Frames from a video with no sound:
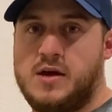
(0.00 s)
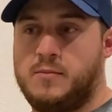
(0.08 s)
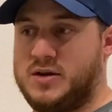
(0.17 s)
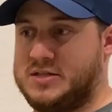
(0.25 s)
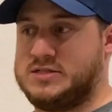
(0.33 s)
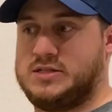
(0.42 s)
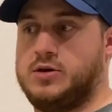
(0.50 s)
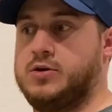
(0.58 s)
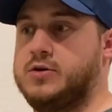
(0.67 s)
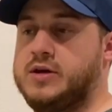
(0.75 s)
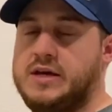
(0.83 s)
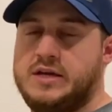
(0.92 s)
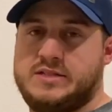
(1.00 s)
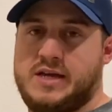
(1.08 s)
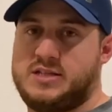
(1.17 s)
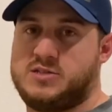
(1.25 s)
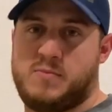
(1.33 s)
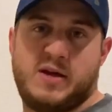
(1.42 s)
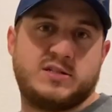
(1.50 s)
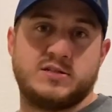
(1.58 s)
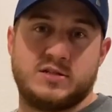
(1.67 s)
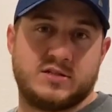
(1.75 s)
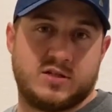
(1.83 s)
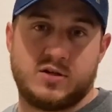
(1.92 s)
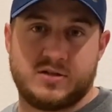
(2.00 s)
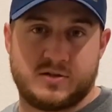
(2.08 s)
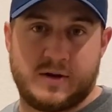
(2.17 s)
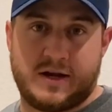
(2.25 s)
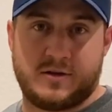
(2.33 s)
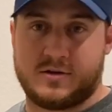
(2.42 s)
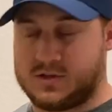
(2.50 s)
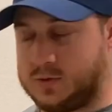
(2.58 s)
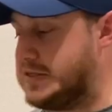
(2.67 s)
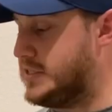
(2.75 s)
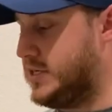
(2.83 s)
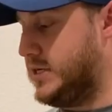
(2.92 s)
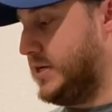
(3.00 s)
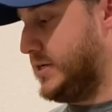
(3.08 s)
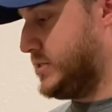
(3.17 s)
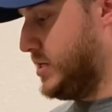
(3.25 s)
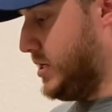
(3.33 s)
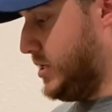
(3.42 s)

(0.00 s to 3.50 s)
But it still tastes basically as good as regular sweet tea does.